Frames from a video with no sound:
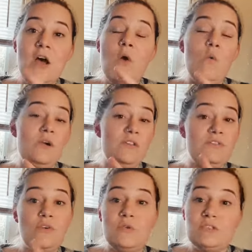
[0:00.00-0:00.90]
or
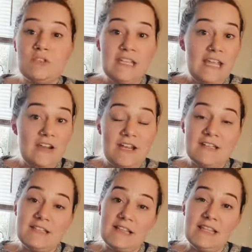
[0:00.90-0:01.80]
those are the areas
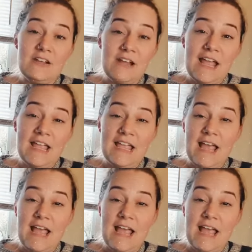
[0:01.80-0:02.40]
that they're hanging